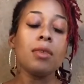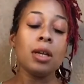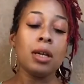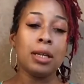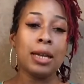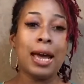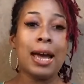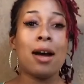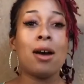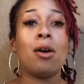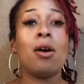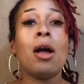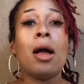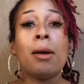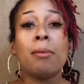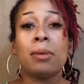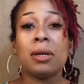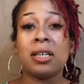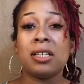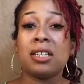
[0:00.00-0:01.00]
Now,
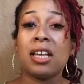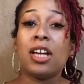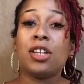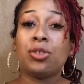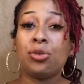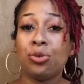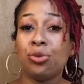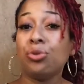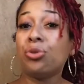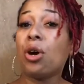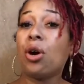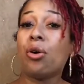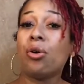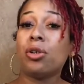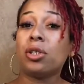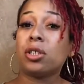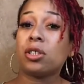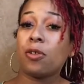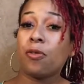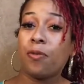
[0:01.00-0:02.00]
because I do know
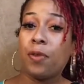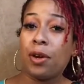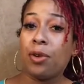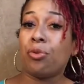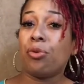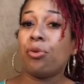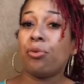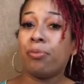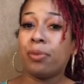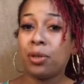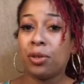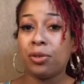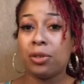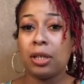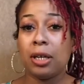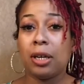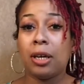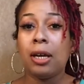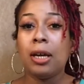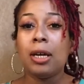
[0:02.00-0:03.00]
it is a federal
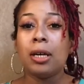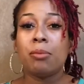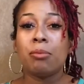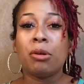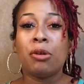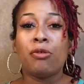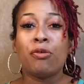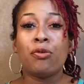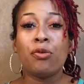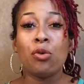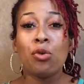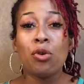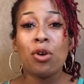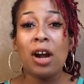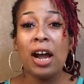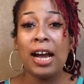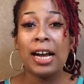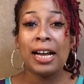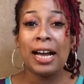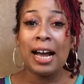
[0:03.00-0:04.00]
building, before
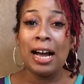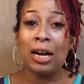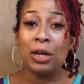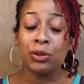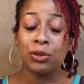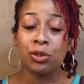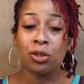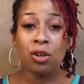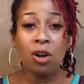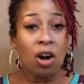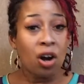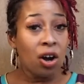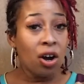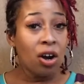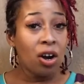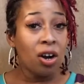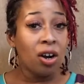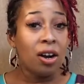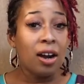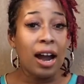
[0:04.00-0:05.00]
I got out the
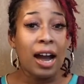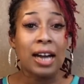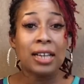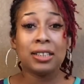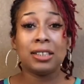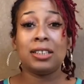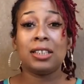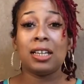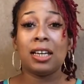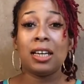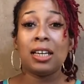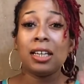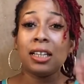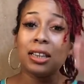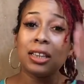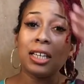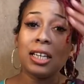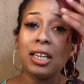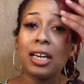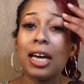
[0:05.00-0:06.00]
car, I took
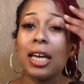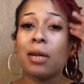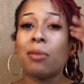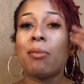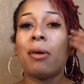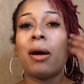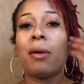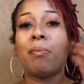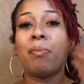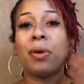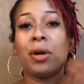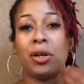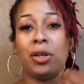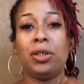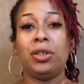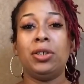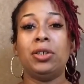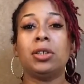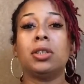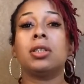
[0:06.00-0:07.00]
anything out of my
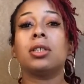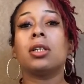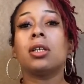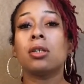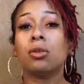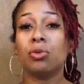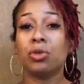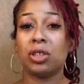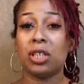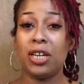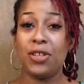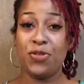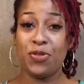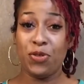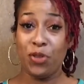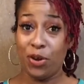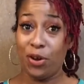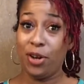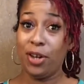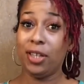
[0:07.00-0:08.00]
purse, which I
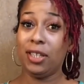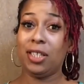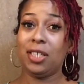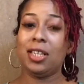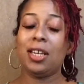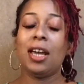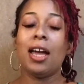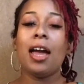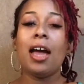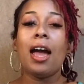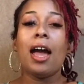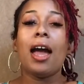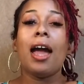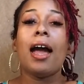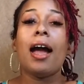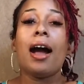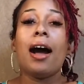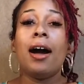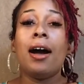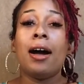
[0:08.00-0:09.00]
thought
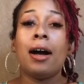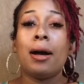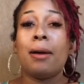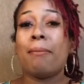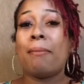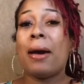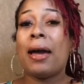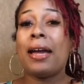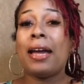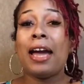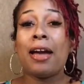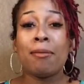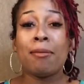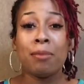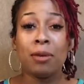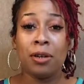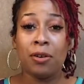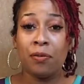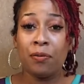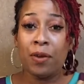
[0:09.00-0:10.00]
might have
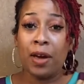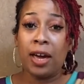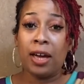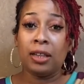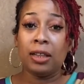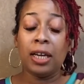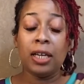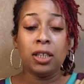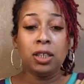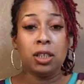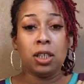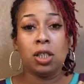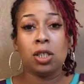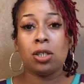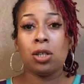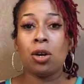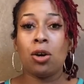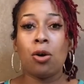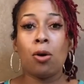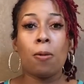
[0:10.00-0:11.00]
been a violation.
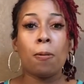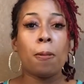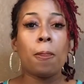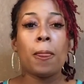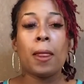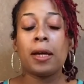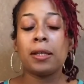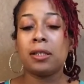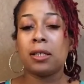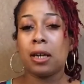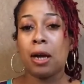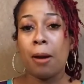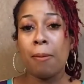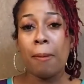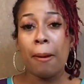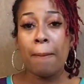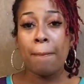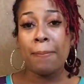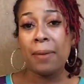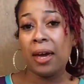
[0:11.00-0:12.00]
So I took out
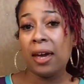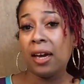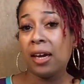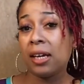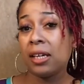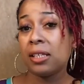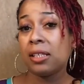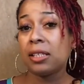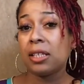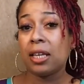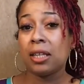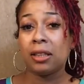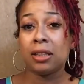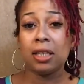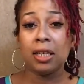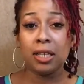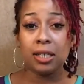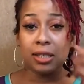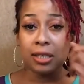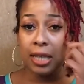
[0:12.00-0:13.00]
my mace and
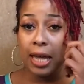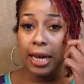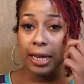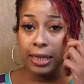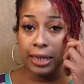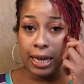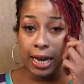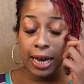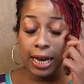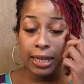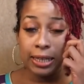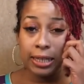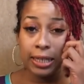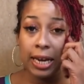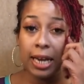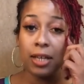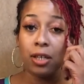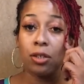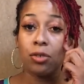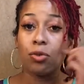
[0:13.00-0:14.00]
things like that
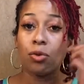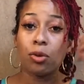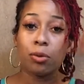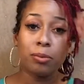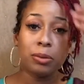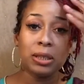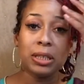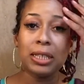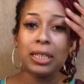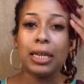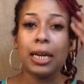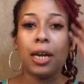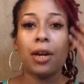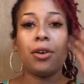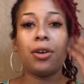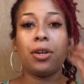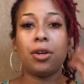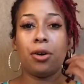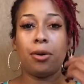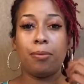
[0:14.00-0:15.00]
I normally
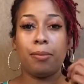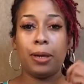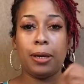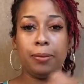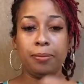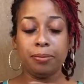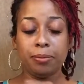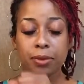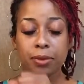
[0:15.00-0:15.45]
carry on me.